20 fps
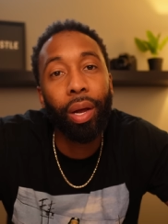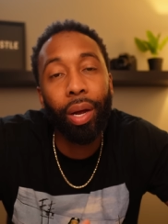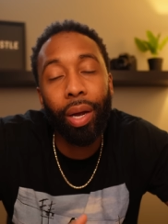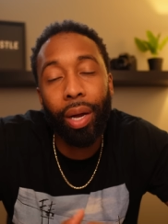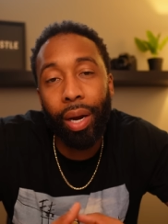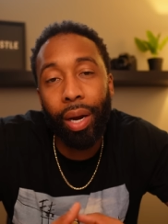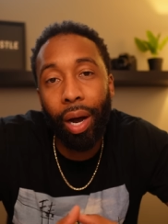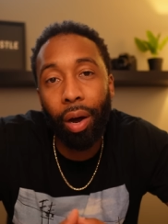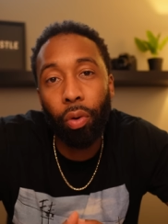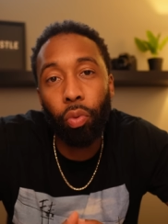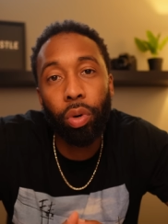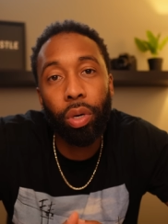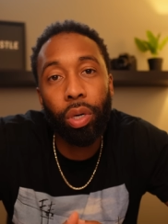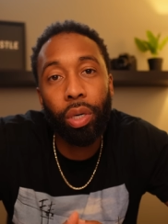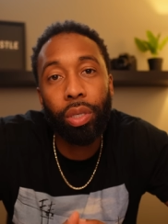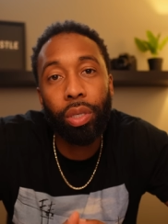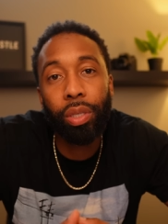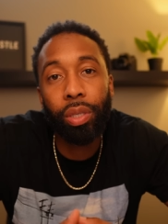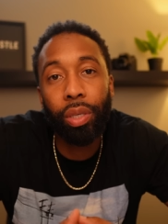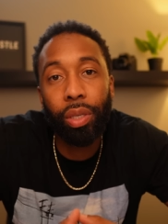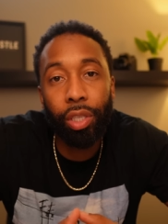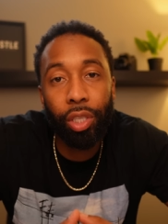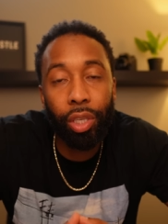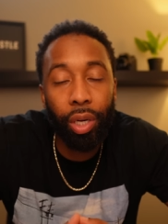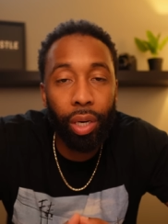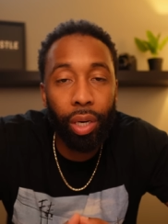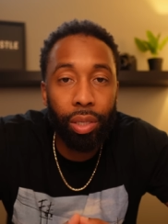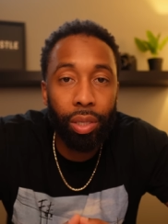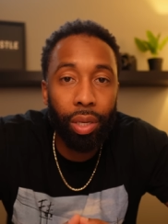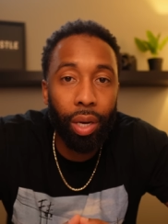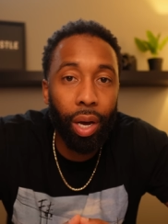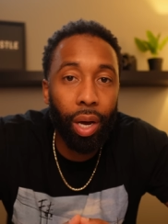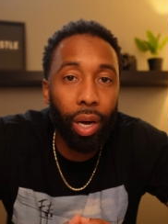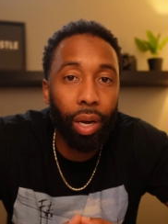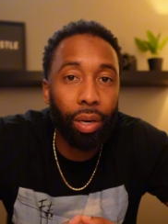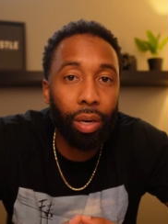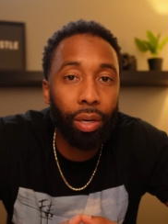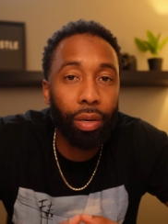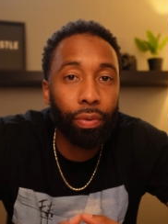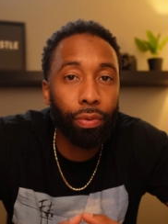And I would suggest
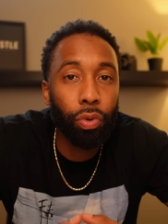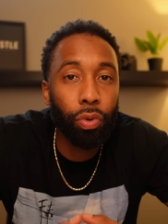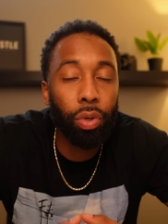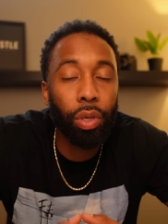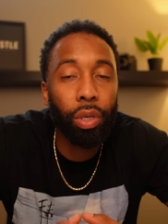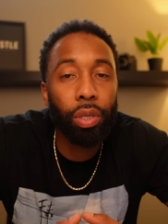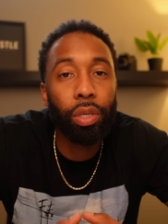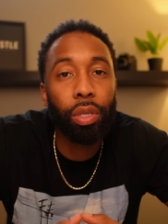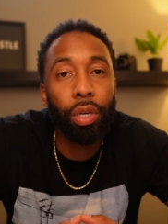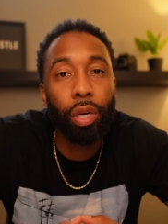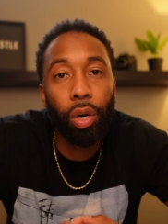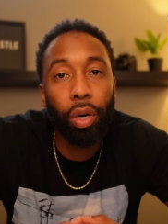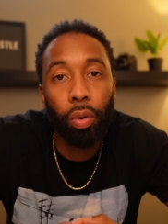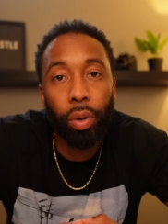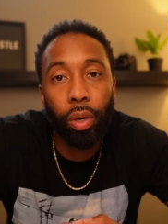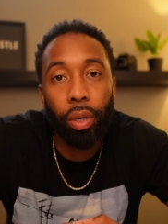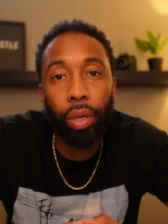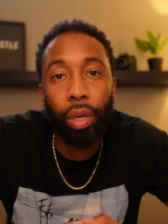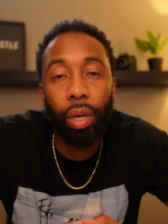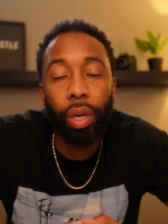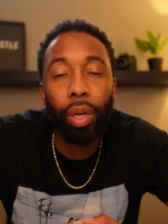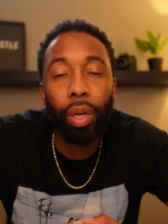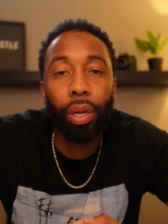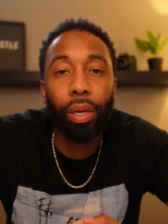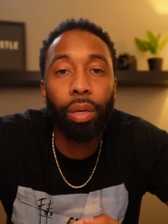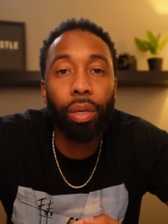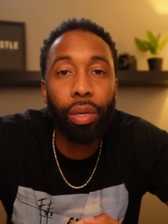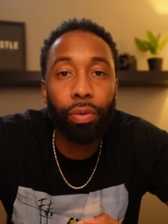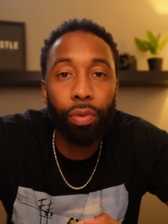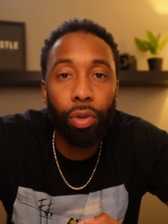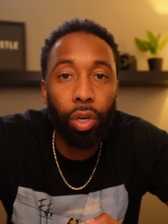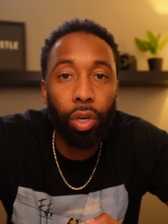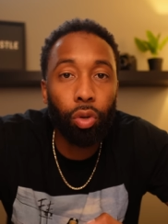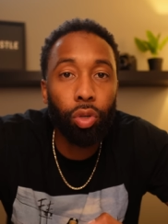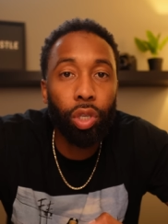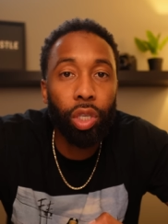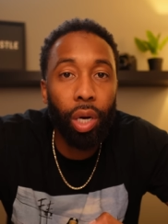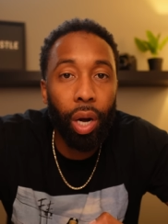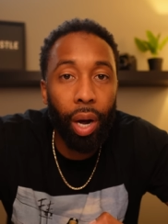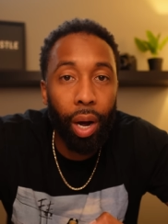that if you're considering leaving
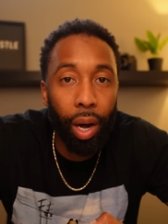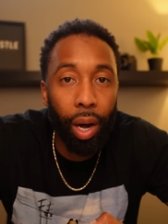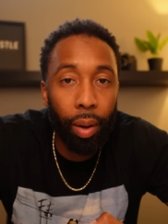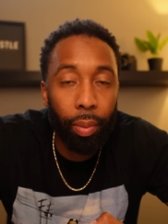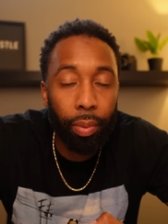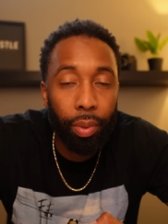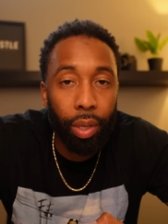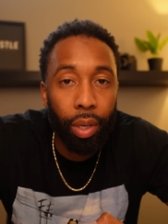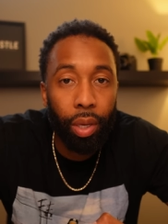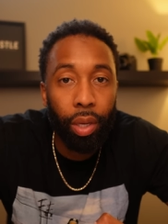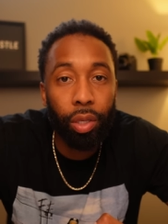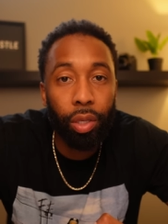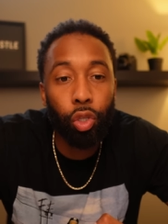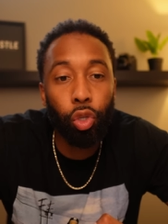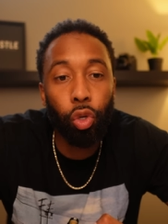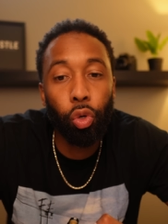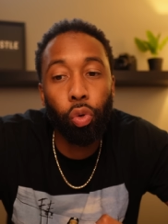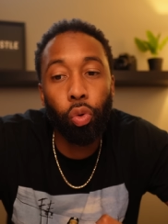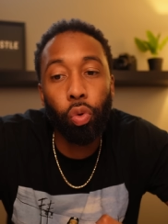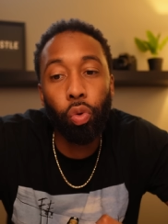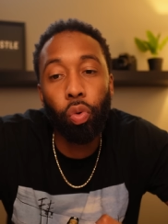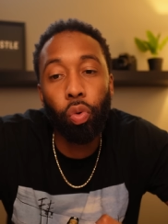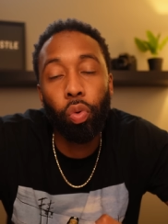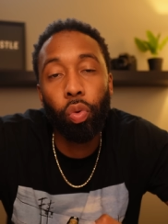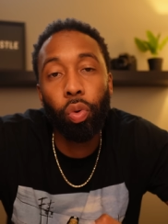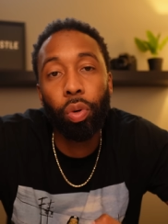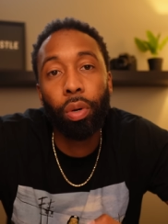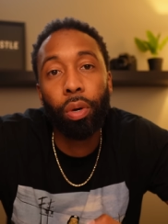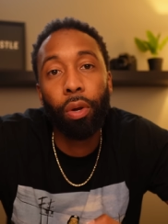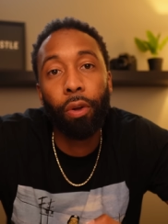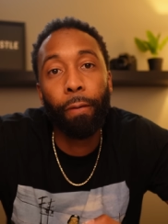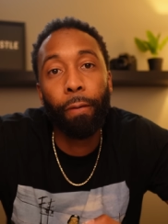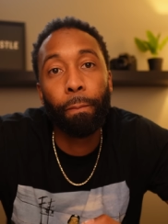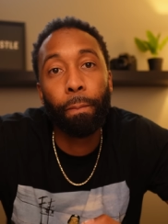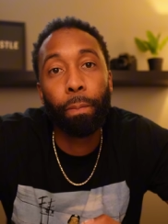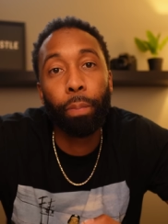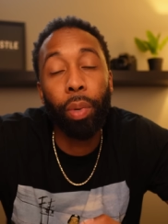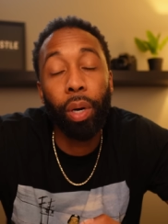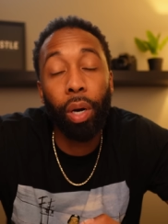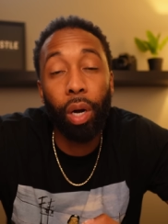your job to
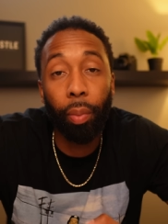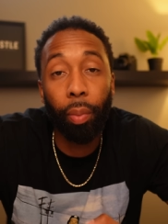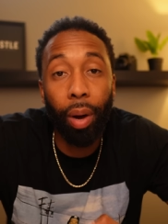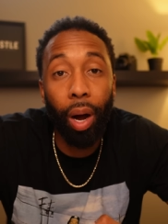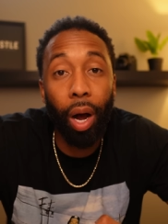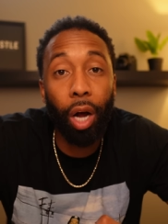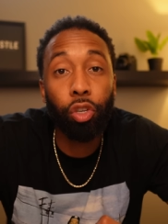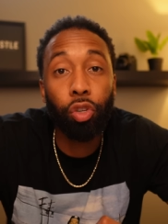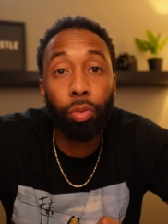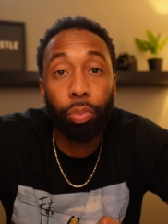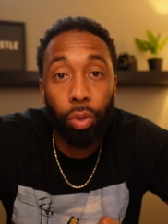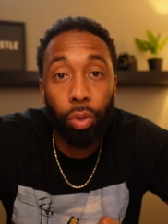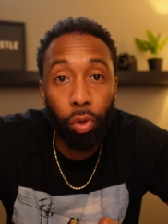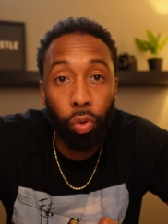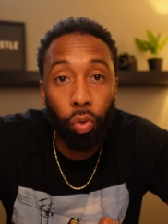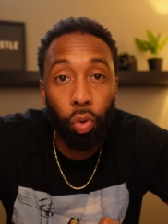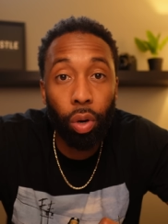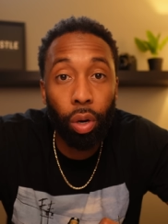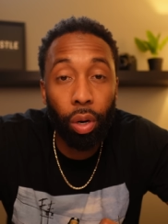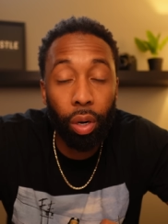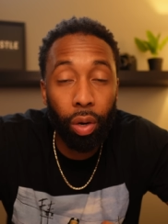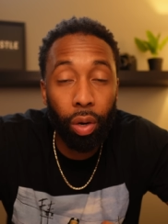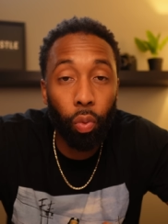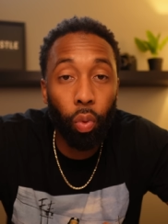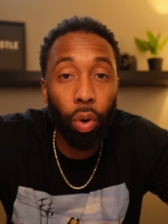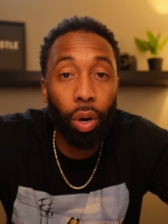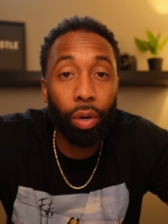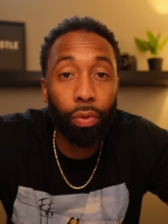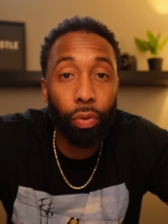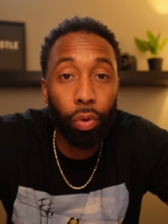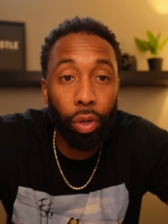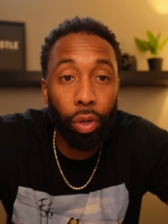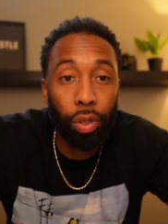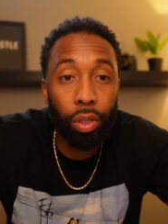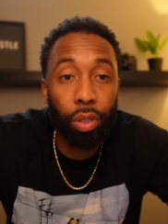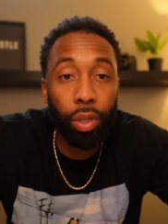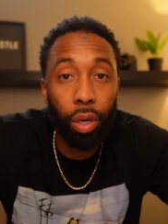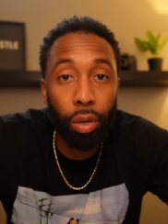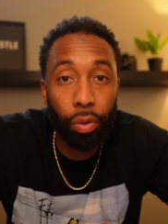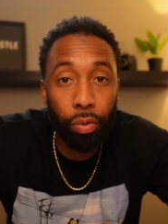become an entrepreneur and work for
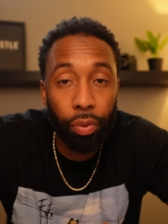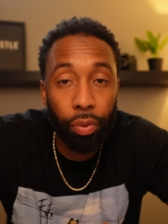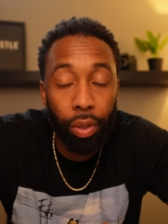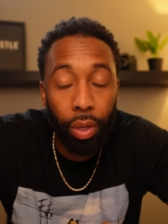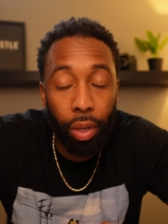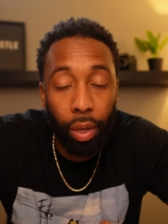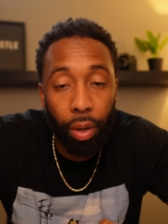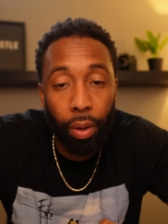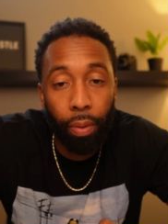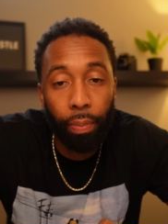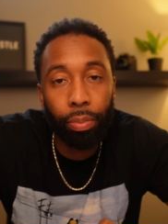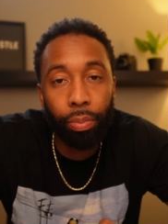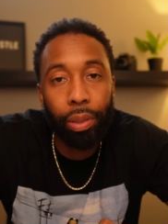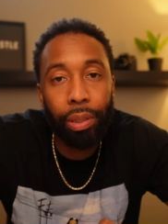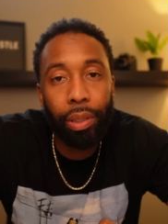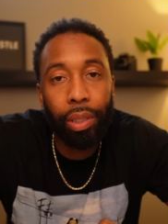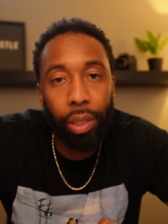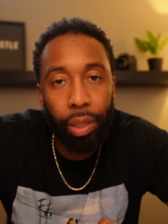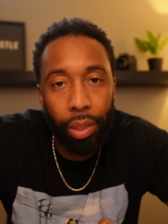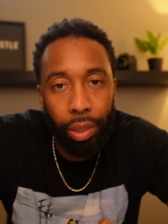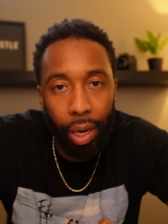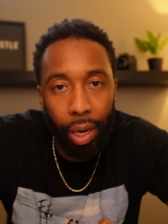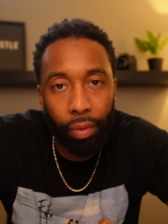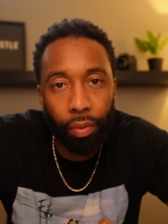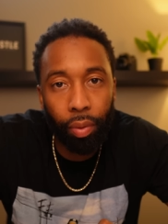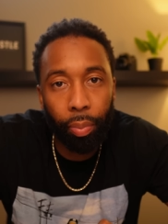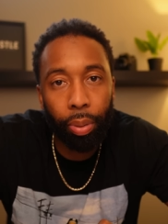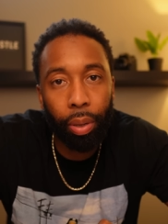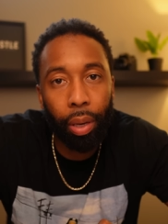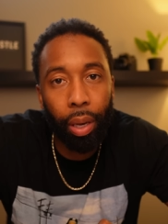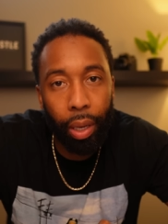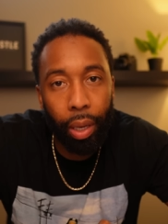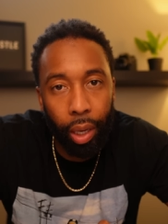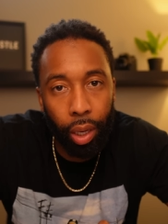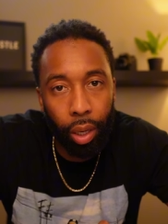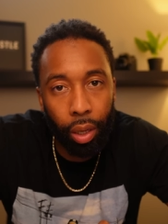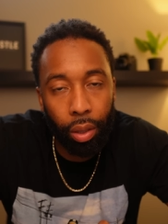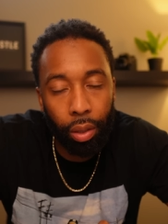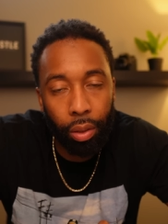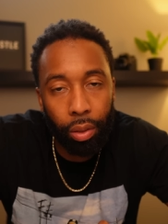yourself, please have a
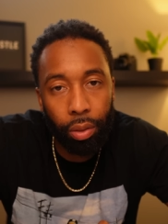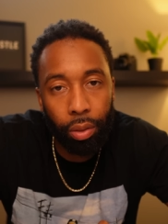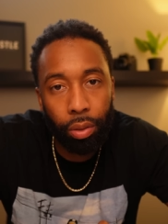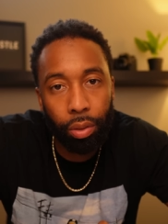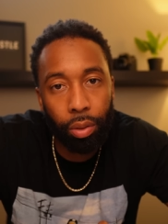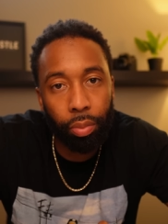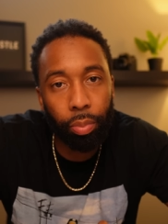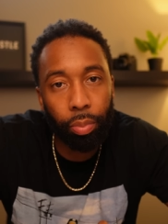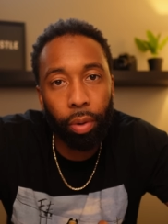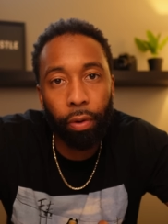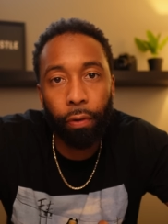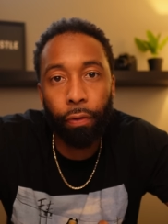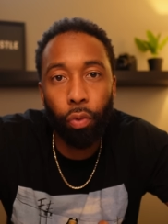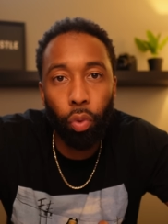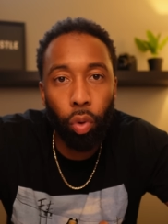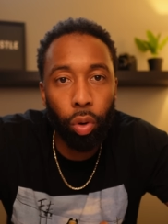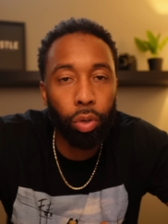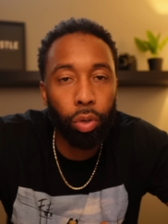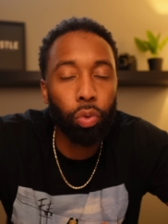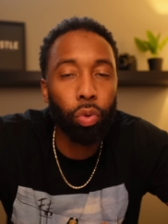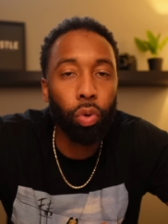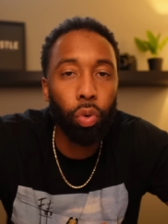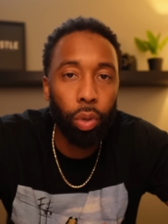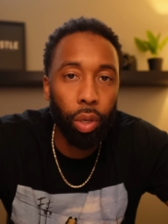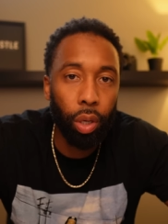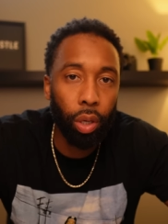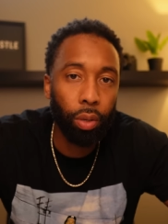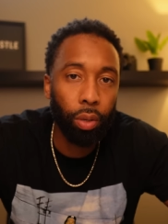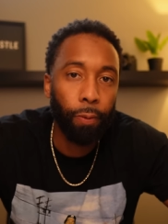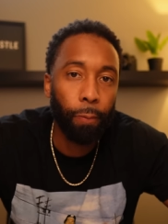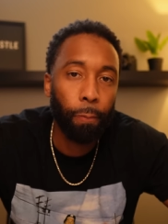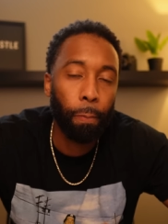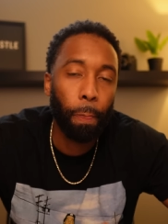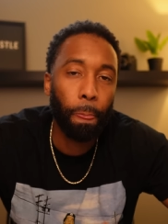plan before you quit.